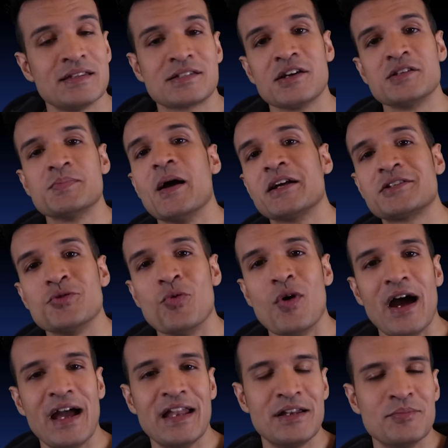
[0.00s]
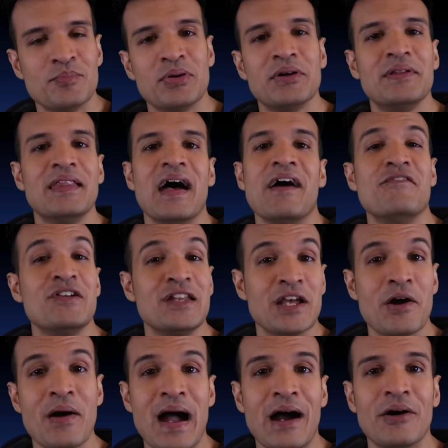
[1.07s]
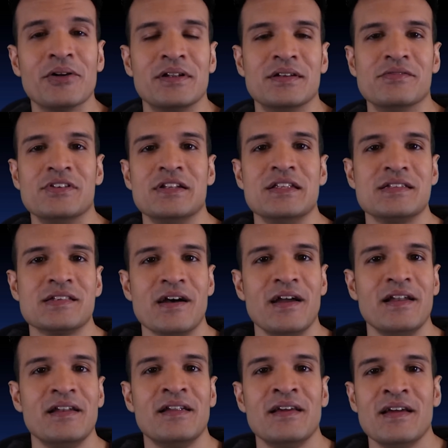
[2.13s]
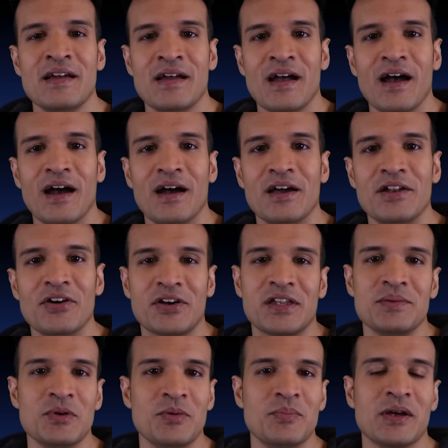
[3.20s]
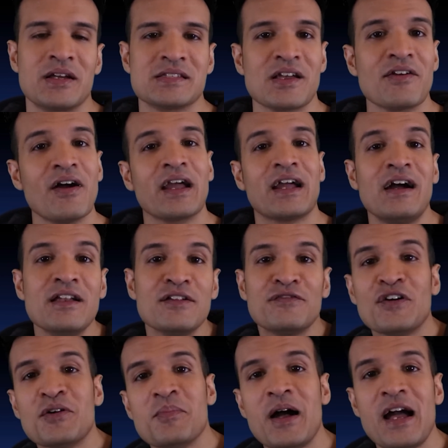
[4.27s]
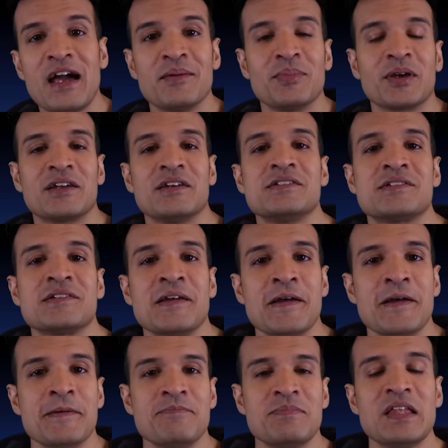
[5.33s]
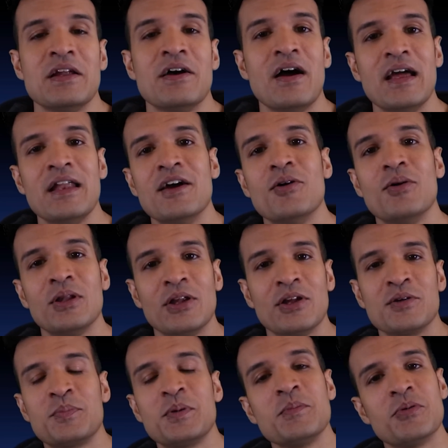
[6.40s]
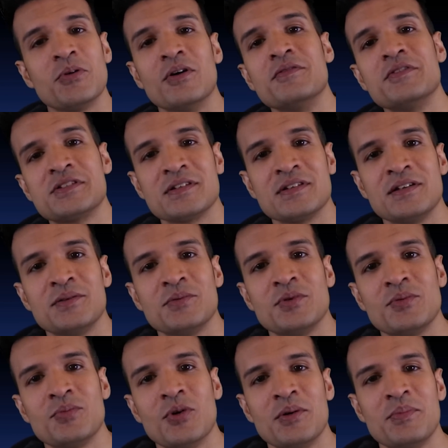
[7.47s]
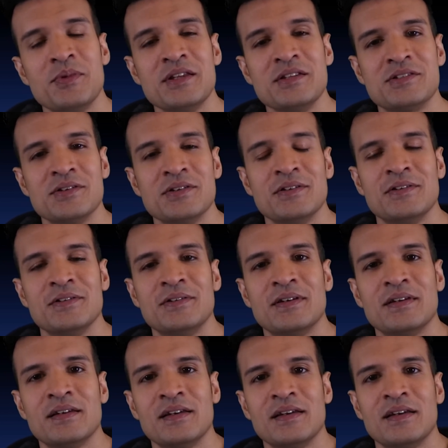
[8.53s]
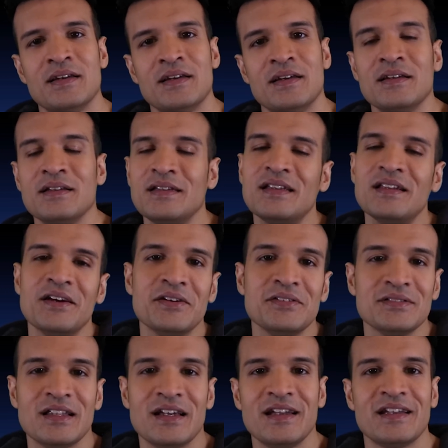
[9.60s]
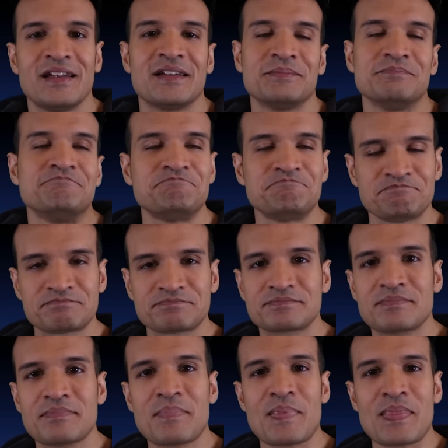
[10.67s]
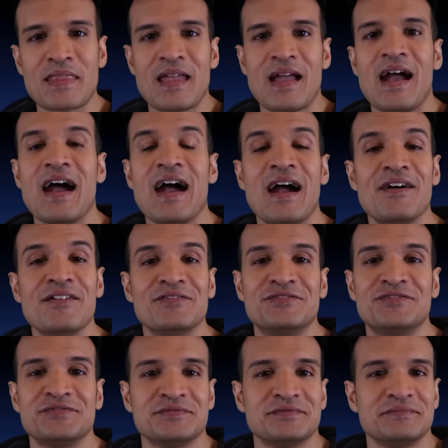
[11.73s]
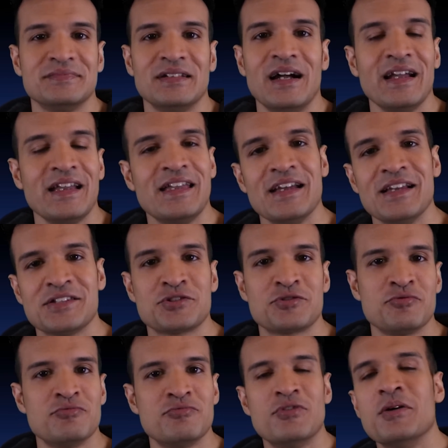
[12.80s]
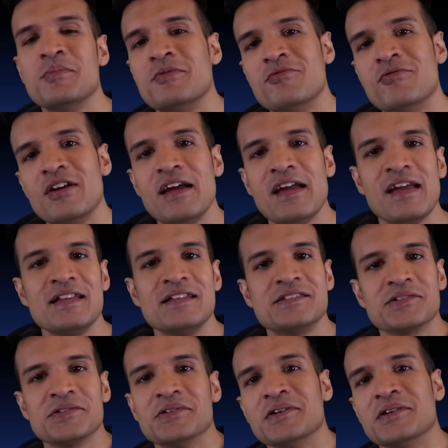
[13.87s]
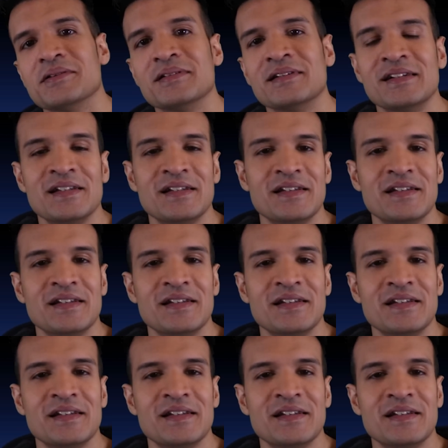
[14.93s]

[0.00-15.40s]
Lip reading: goes back to why I didn't put that video out of a design document, because I kind of felt bad, because I know a lot of people obviously would want me to, like, have, I guess, Roman Reigns or